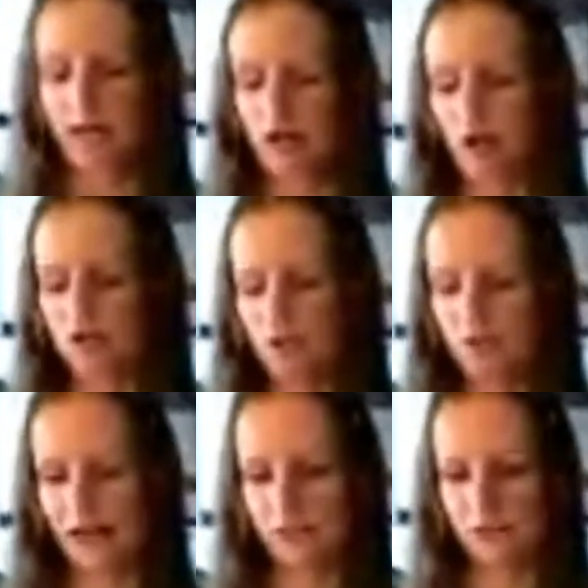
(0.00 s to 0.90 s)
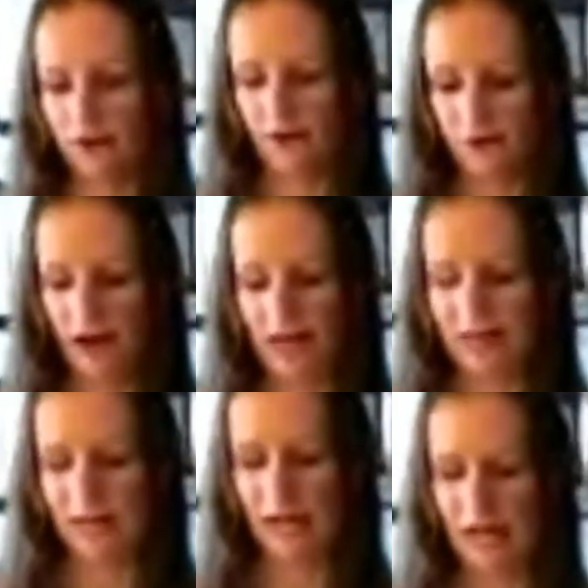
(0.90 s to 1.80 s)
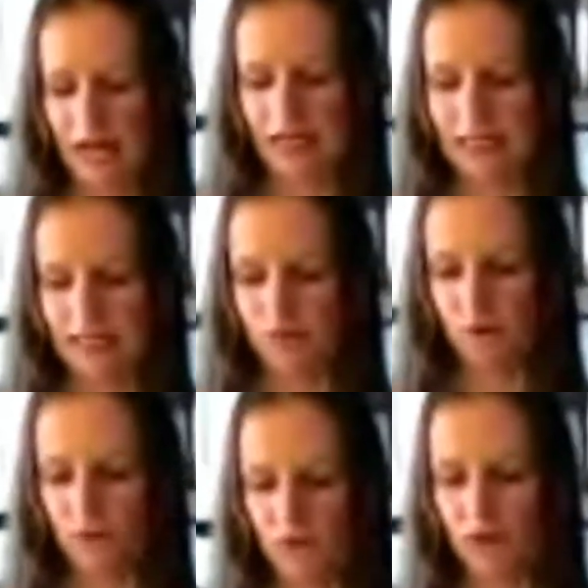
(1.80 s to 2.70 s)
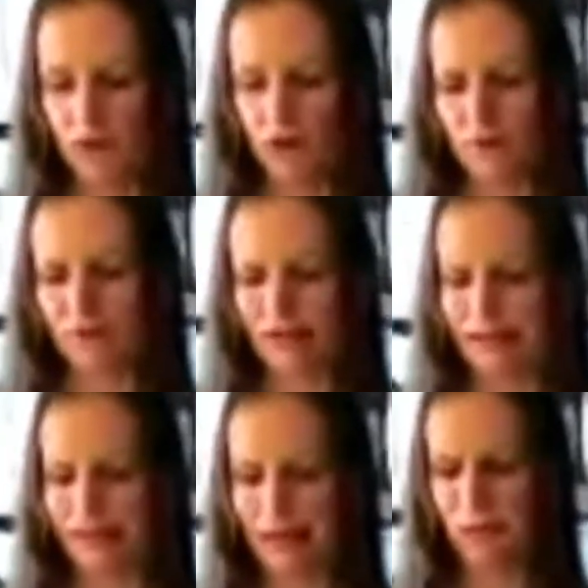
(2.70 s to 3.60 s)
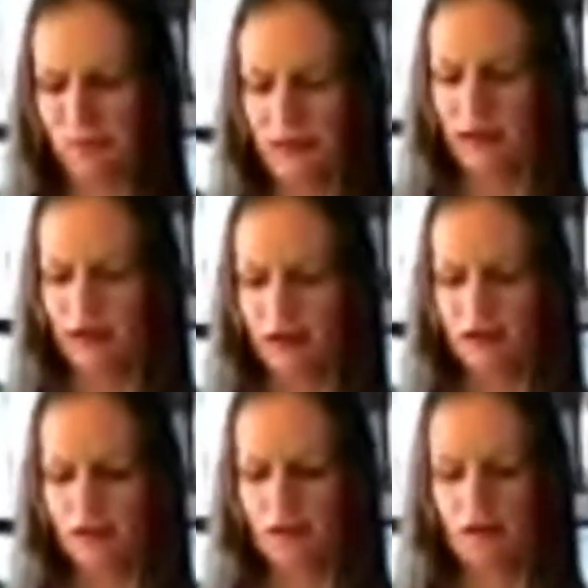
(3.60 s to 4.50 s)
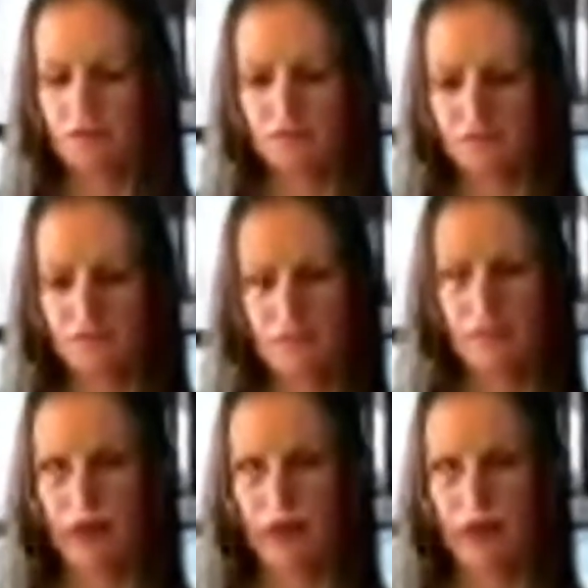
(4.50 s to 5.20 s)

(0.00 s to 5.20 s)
It also lasts forever. I think I had this for when we were like camping a